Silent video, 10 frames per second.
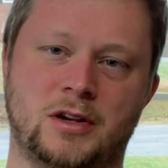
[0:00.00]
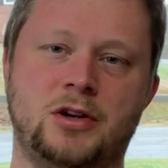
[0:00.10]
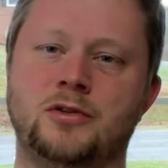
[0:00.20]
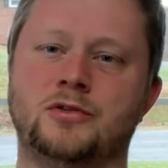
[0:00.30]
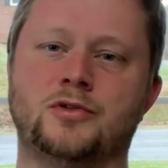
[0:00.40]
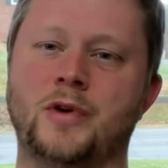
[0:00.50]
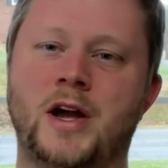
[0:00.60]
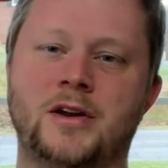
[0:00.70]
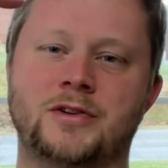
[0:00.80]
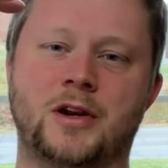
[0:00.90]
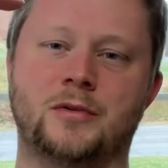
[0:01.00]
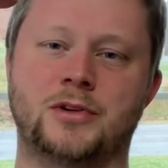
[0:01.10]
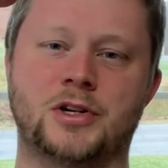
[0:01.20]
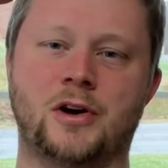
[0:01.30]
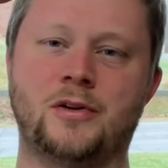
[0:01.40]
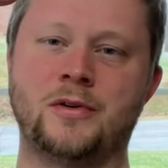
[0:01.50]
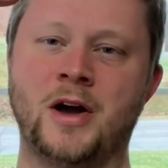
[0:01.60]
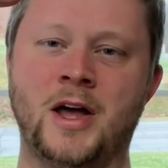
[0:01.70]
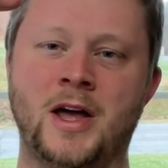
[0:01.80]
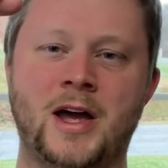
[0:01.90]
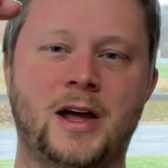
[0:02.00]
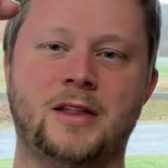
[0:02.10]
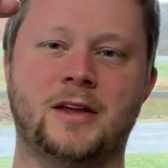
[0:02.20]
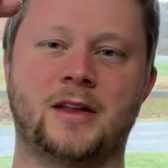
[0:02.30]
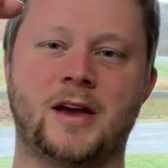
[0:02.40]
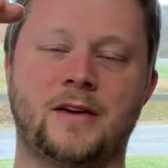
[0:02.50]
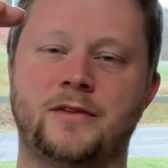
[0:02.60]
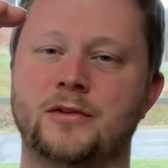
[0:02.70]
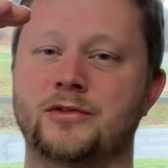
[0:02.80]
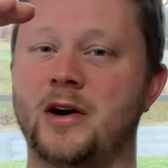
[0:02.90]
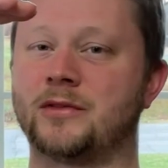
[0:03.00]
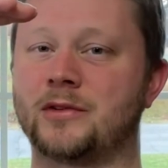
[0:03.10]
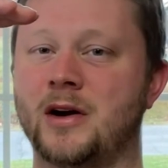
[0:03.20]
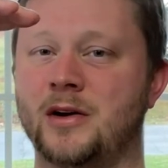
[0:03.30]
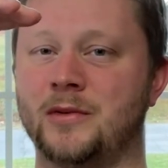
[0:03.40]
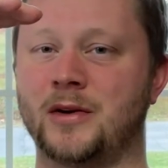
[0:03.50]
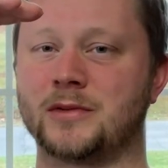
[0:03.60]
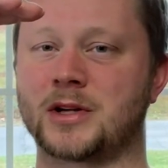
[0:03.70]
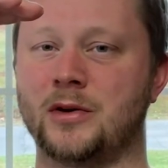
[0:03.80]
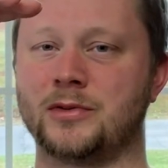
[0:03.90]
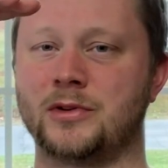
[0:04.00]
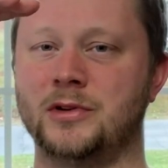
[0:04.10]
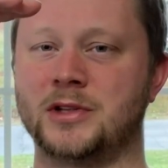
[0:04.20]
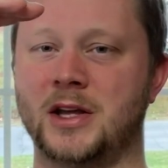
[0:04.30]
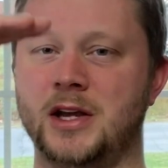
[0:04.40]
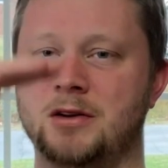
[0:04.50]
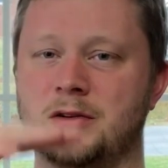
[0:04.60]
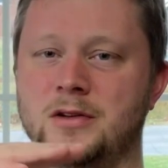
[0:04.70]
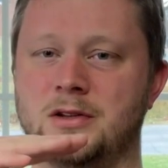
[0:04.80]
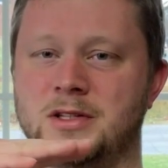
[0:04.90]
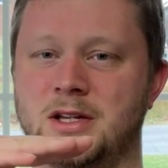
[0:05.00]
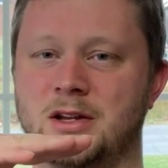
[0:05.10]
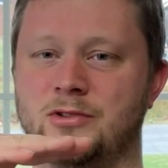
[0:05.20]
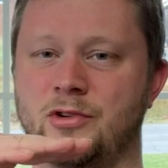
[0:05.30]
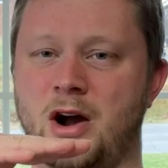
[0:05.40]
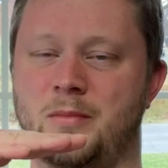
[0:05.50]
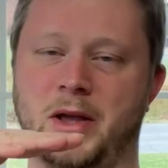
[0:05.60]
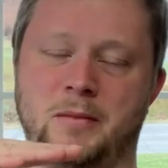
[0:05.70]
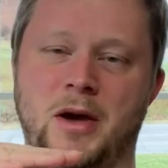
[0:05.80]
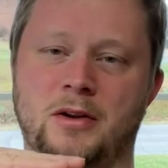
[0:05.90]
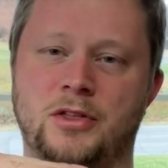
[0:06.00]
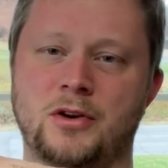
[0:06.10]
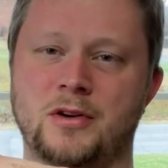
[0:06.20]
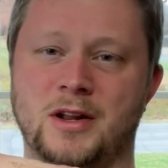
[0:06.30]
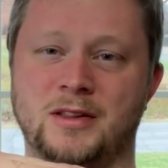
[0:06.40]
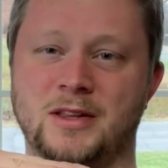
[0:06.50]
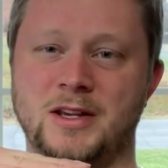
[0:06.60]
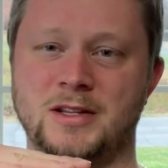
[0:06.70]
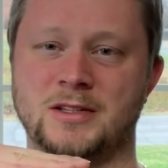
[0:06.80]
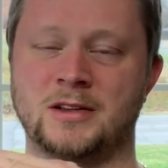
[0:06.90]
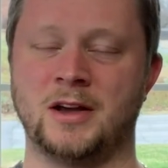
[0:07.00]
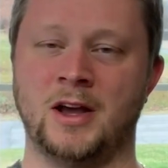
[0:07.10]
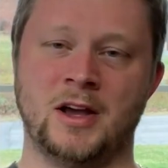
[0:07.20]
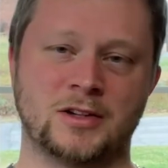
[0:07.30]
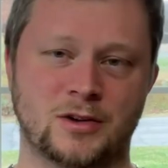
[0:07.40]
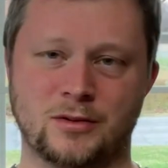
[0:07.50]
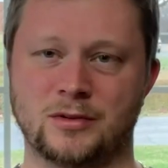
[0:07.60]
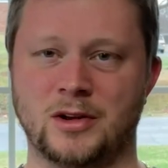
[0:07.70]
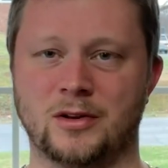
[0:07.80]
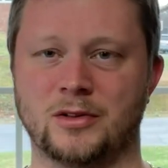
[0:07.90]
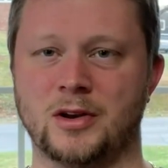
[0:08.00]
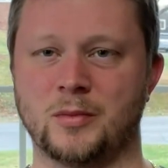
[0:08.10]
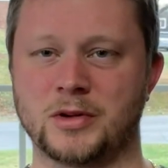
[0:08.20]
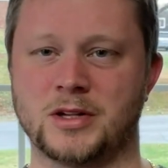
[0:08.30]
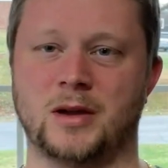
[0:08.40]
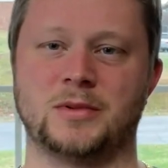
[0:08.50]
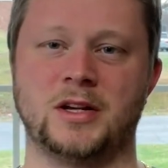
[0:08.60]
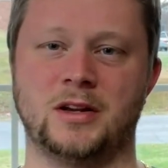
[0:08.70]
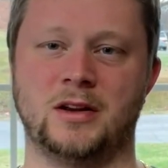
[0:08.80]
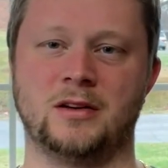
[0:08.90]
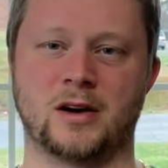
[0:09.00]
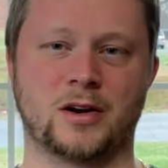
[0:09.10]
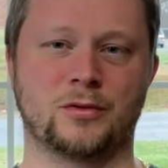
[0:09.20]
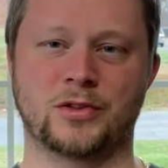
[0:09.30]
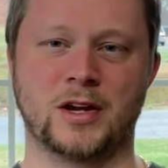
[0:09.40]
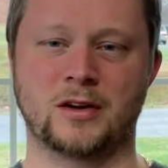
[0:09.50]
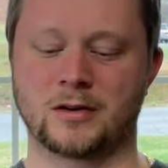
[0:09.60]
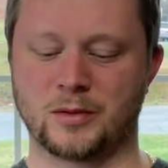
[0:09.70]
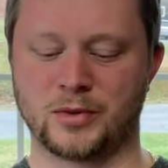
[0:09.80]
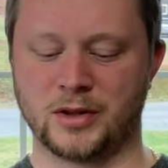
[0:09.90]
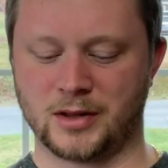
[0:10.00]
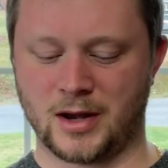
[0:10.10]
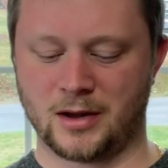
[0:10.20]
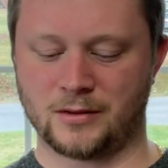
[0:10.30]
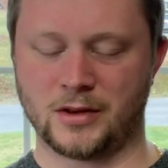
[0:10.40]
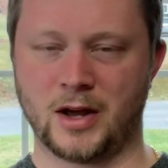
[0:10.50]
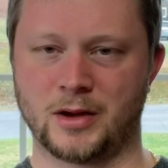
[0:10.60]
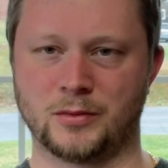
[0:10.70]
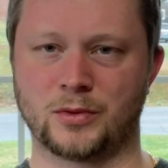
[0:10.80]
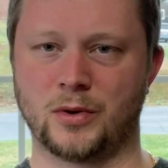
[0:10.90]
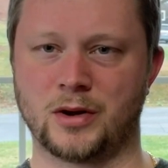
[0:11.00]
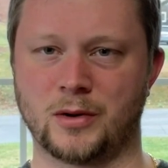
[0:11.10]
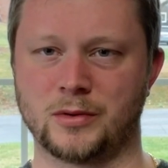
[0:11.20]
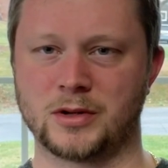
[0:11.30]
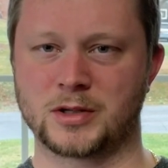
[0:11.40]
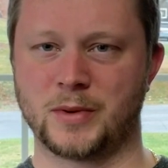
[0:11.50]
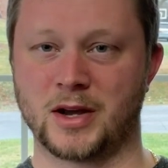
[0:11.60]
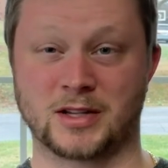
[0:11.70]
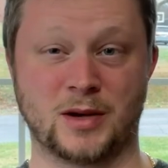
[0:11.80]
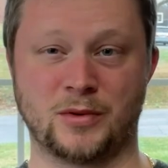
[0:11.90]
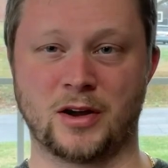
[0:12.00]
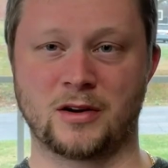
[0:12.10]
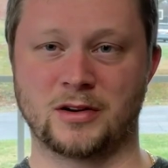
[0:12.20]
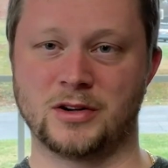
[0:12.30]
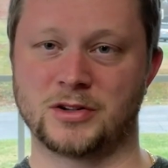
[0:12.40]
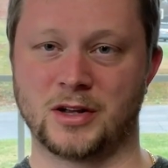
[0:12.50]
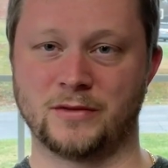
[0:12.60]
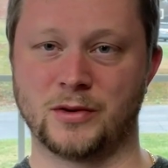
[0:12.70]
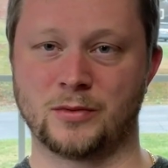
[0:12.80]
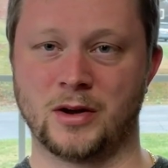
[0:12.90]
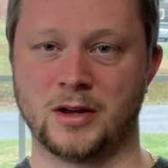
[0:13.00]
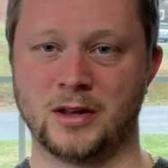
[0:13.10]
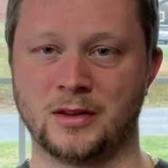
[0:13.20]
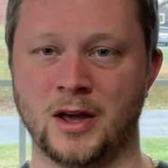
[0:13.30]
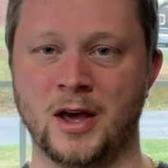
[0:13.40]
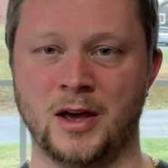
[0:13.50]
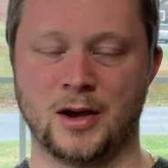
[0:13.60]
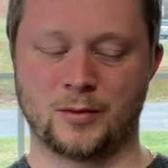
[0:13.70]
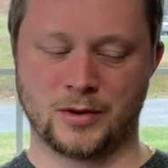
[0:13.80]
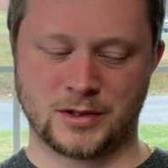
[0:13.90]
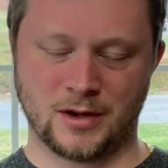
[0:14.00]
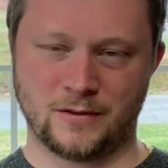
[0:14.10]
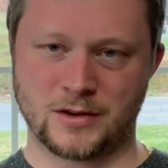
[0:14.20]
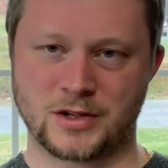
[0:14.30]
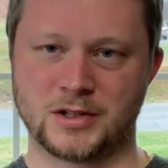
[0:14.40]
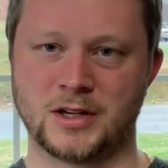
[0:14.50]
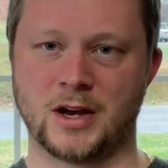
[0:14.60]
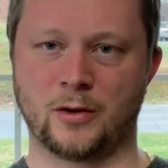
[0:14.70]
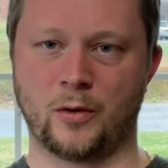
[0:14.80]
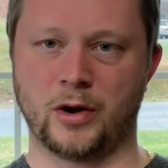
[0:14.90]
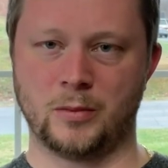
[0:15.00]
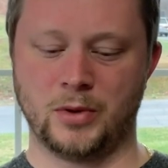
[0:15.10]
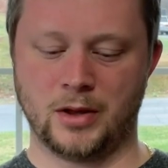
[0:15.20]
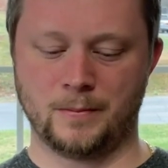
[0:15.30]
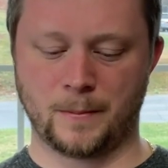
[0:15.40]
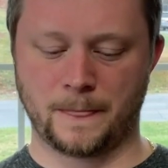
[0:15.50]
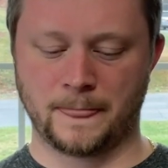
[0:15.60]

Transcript: huge range that it would show, and then like if you were driving around when it was cold and you're using the heater, you'd see it drop by about a third at least. So, you know, the numbers that I'm seeing here, I don't think are completely out of line with what I would expect. Same with air conditioning. If you run it, it runs the efficiency down quite a bit.